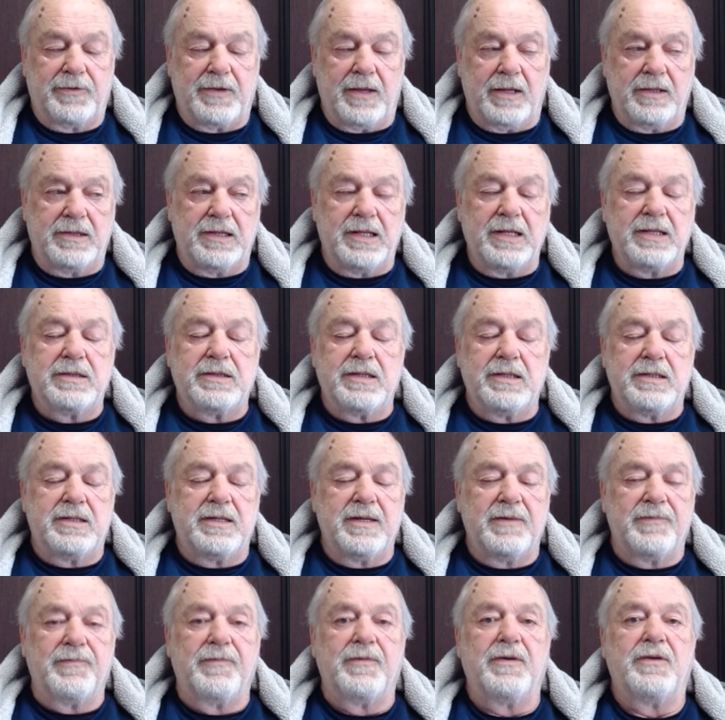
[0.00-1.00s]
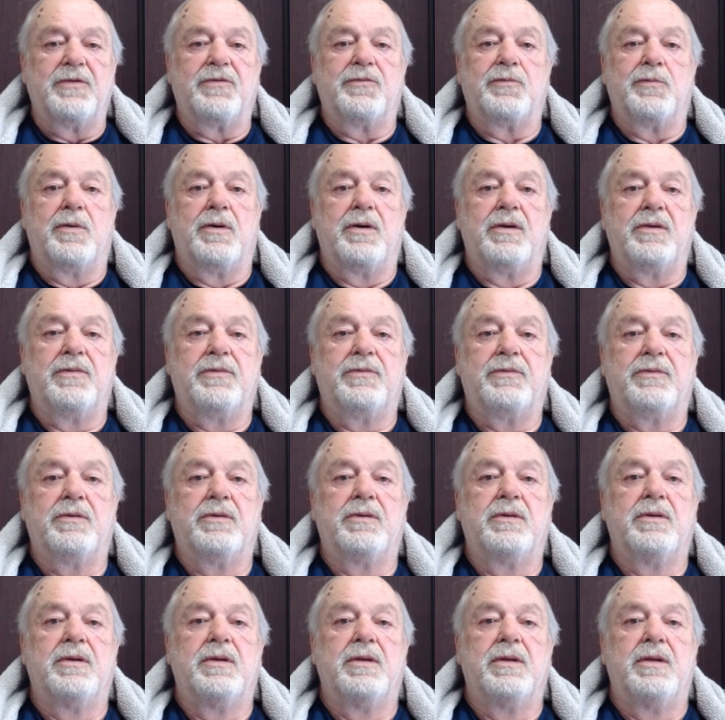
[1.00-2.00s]
I think the difference was
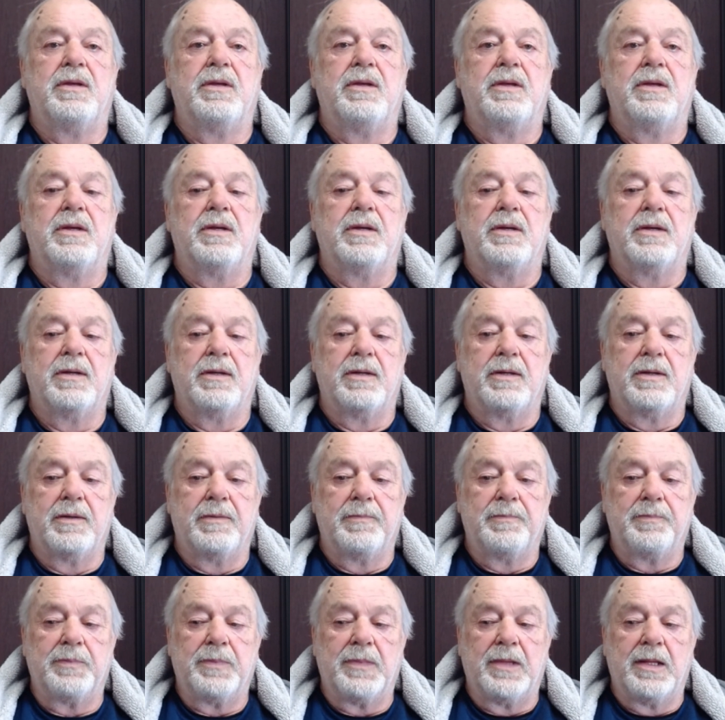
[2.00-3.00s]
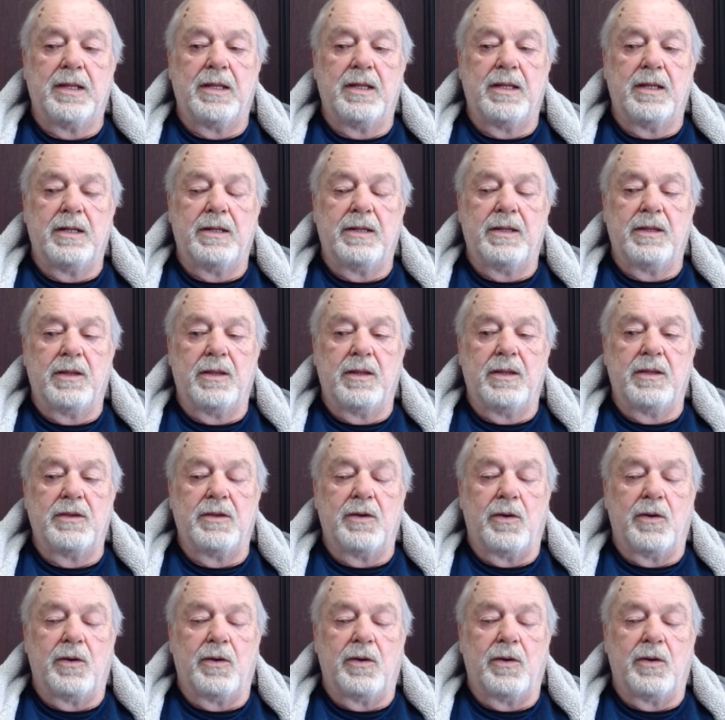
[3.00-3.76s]
the